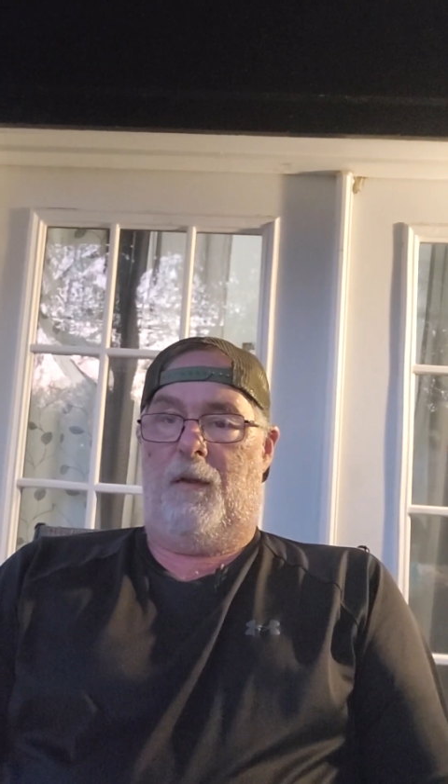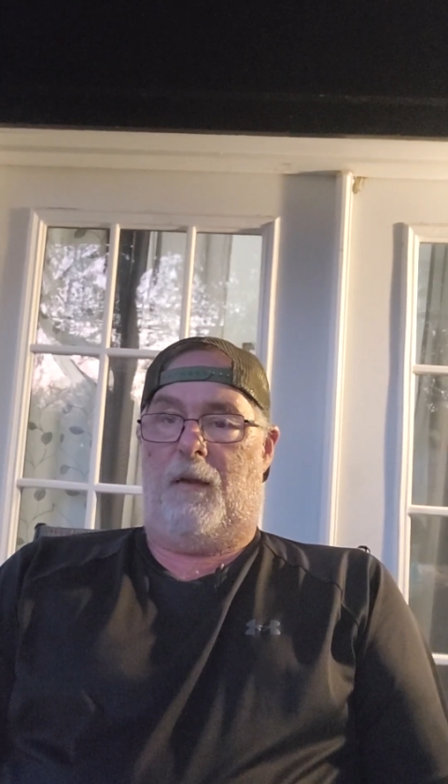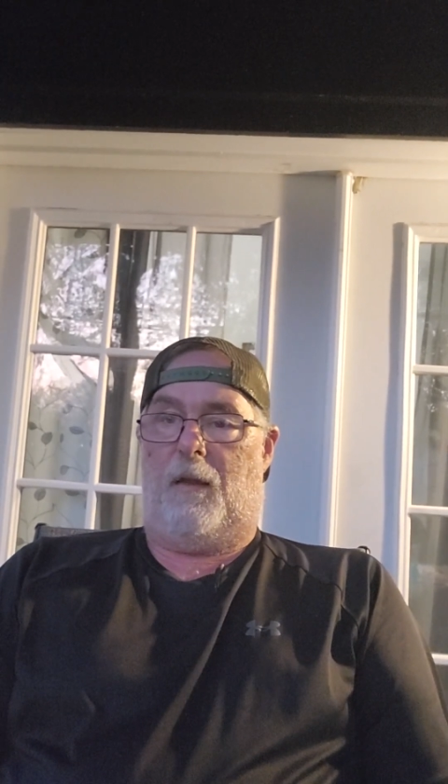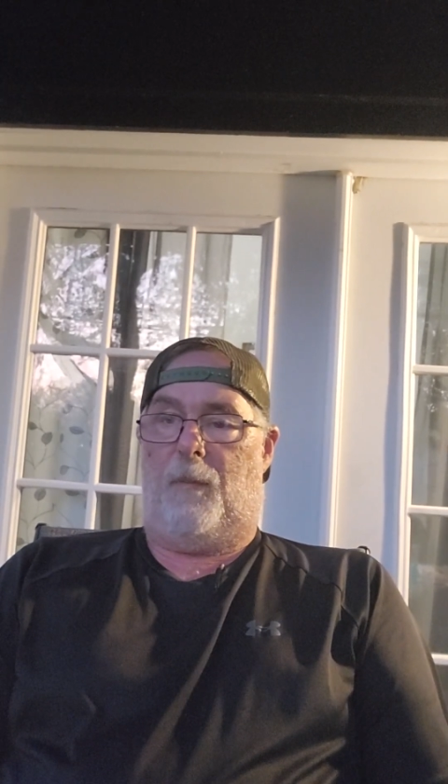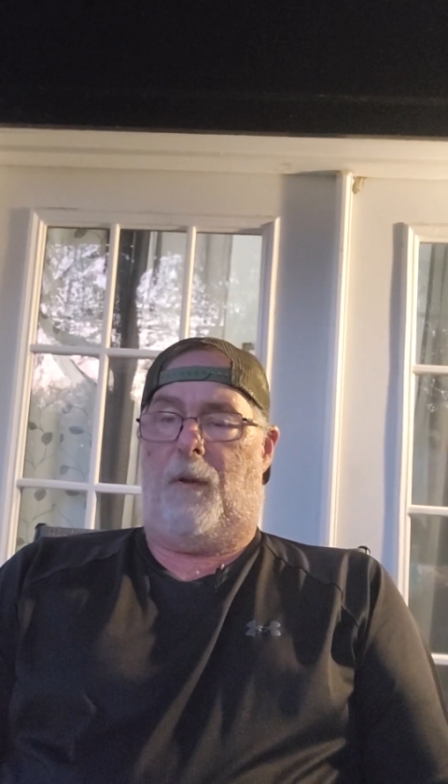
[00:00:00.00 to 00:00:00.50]

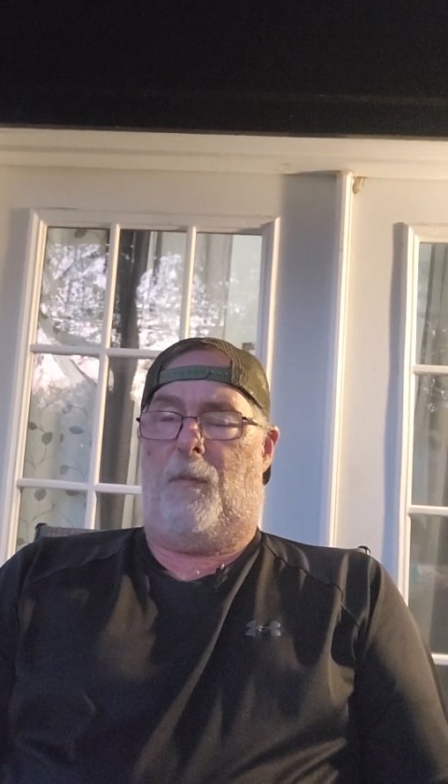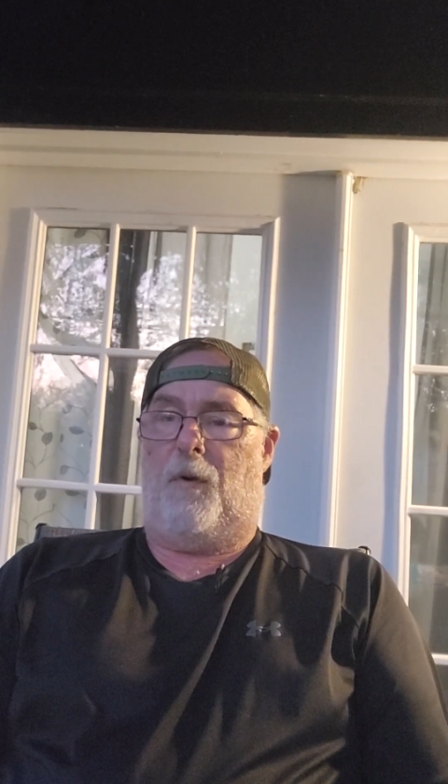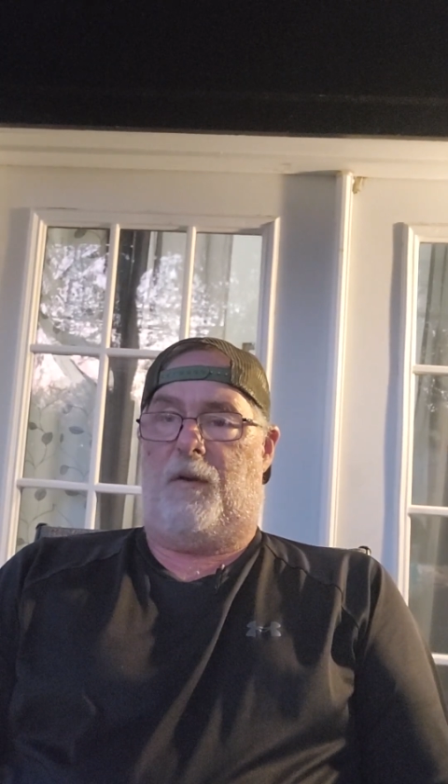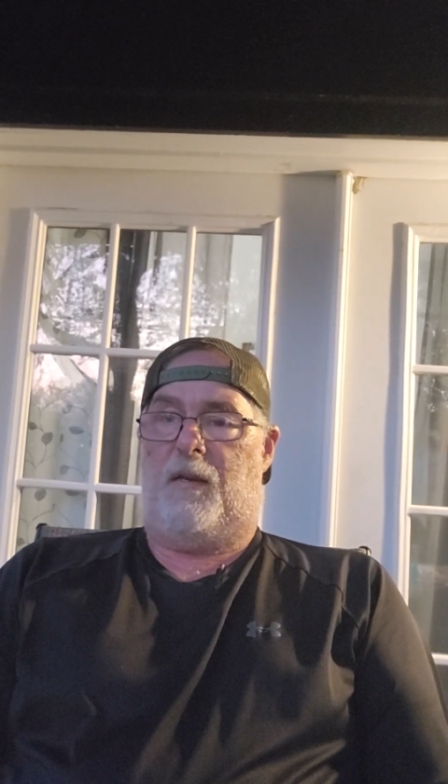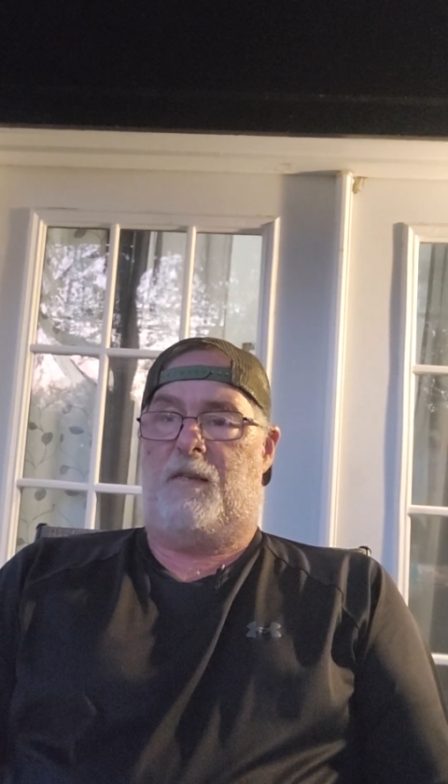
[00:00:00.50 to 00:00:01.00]
get a little bit
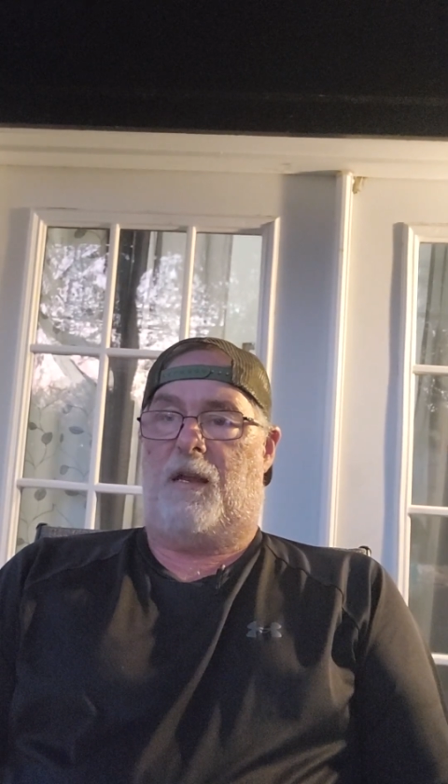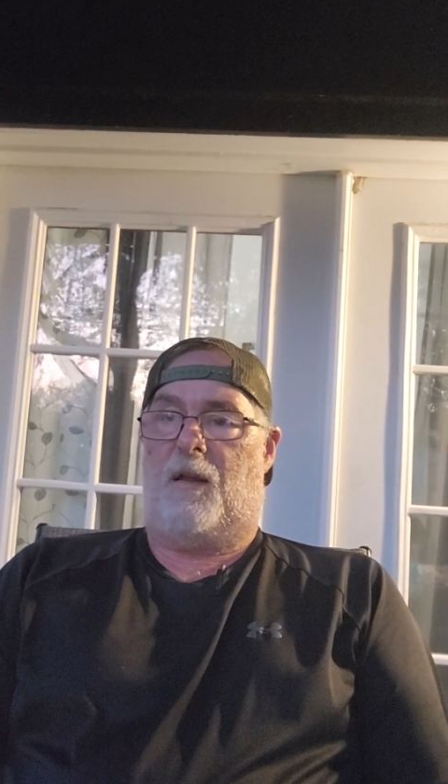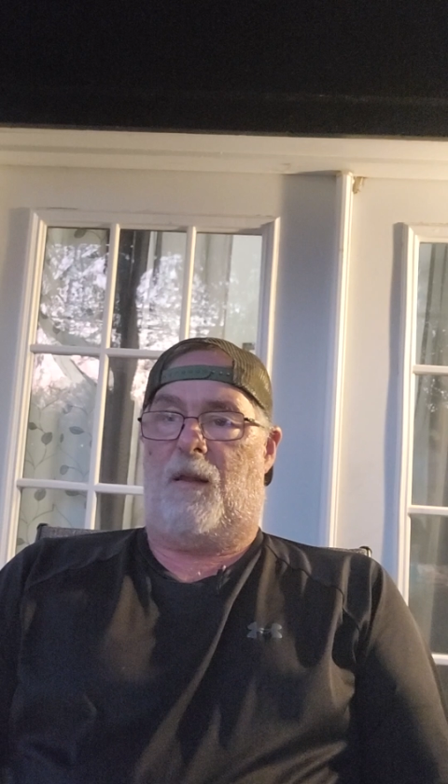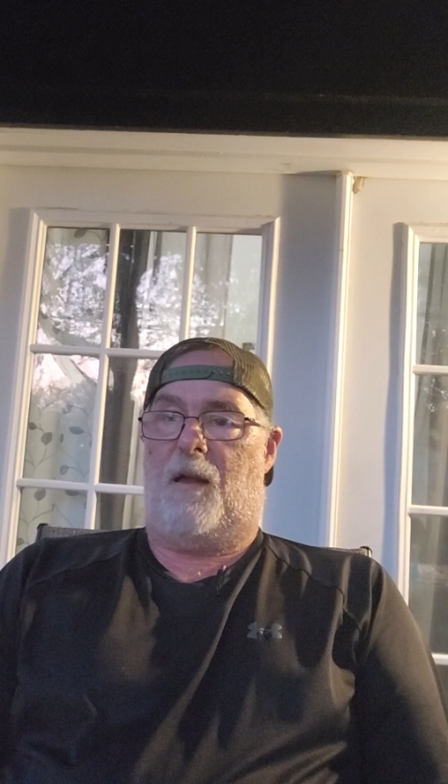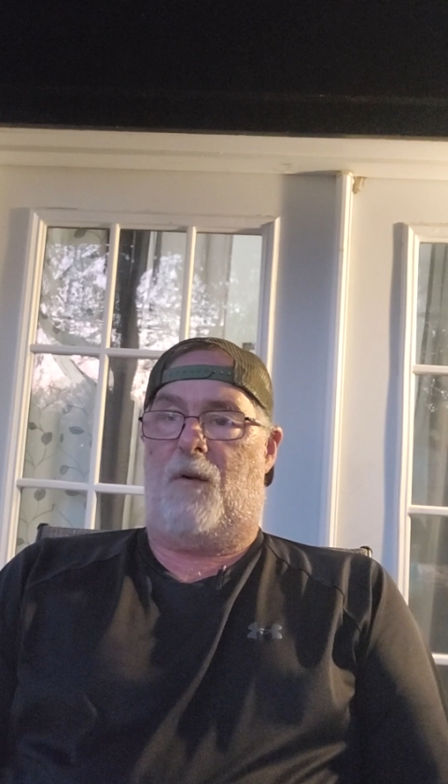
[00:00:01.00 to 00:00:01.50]
more
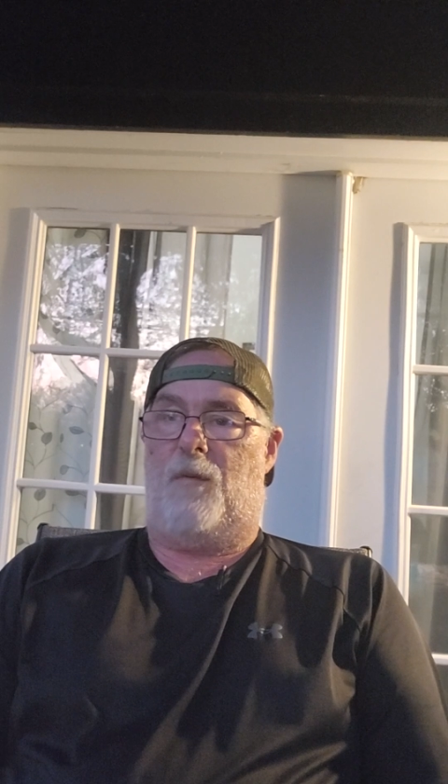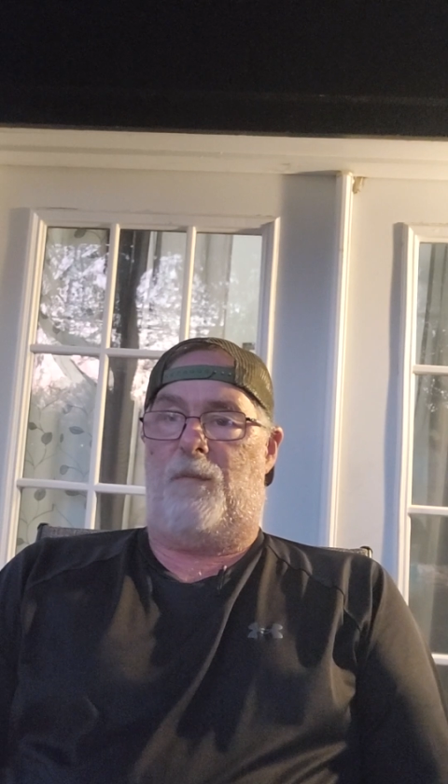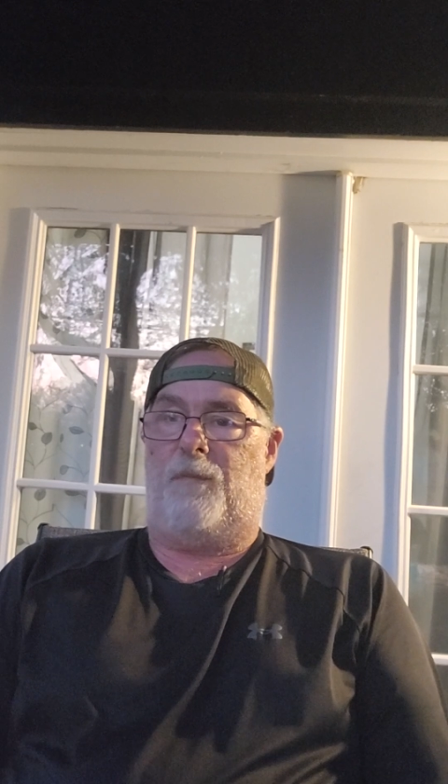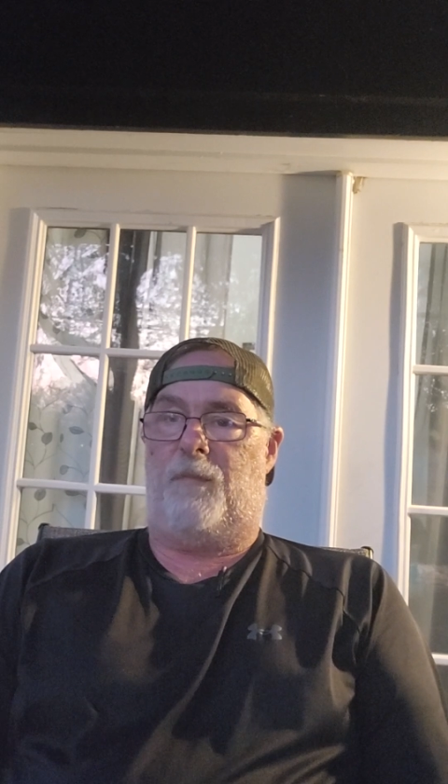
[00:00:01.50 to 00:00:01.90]
detail out,